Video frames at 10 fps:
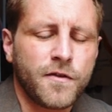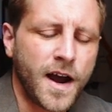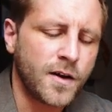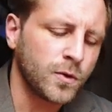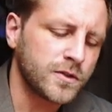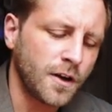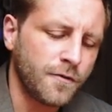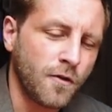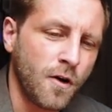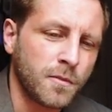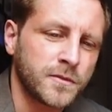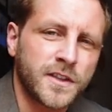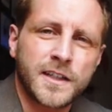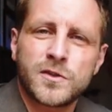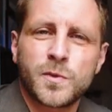And also from,
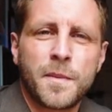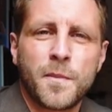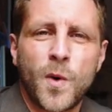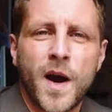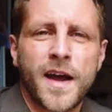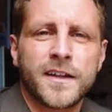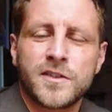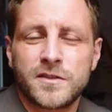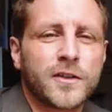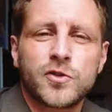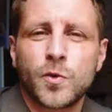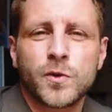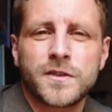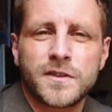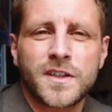say, swimwear to like
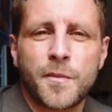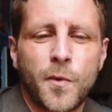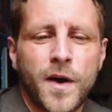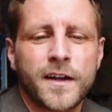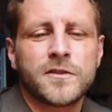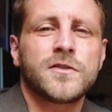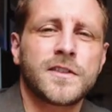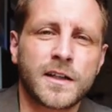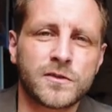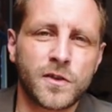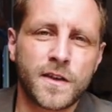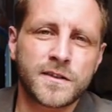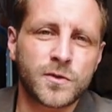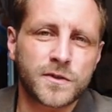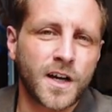shorts and summerwear, down to the
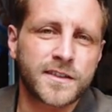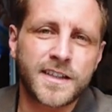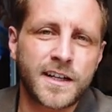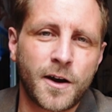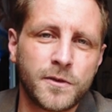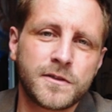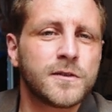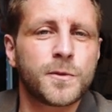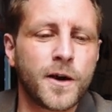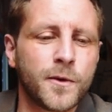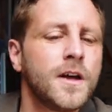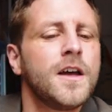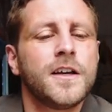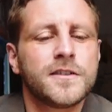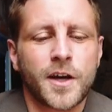sort of tuxedos as well.
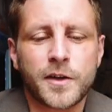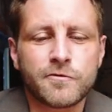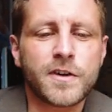So it's a